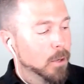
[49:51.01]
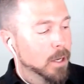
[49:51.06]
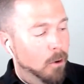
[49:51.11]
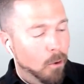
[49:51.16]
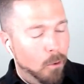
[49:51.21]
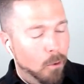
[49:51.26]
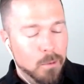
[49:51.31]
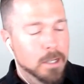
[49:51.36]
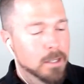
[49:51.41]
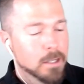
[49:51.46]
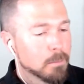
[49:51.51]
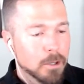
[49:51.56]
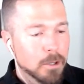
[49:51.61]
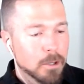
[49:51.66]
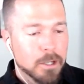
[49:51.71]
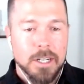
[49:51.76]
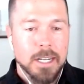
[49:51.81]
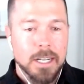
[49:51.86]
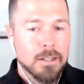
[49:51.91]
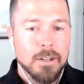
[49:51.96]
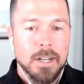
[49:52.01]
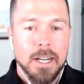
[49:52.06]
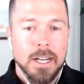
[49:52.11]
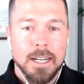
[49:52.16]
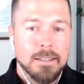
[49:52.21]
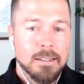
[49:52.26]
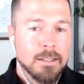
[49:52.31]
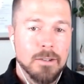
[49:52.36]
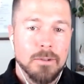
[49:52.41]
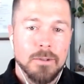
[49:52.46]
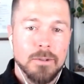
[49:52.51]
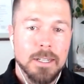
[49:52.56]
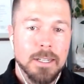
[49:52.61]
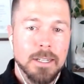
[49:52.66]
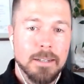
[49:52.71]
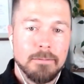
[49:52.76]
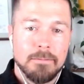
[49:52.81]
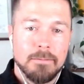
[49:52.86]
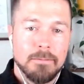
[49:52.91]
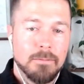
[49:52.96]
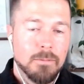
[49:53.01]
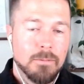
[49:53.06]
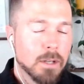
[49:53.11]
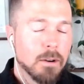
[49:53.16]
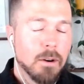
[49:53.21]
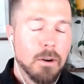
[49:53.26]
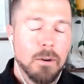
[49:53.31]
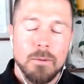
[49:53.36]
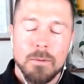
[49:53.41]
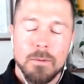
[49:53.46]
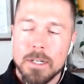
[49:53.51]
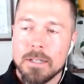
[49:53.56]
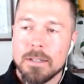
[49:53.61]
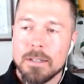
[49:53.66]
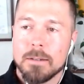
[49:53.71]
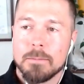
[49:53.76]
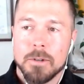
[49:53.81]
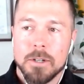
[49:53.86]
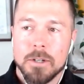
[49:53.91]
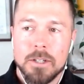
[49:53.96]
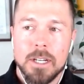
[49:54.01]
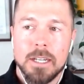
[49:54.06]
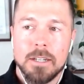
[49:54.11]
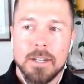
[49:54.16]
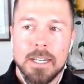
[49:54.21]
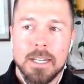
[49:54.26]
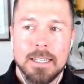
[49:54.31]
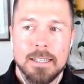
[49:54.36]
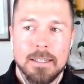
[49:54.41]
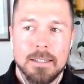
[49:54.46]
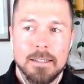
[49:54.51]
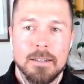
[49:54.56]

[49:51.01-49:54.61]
We always appreciate you guys listening to it. it means the world to us.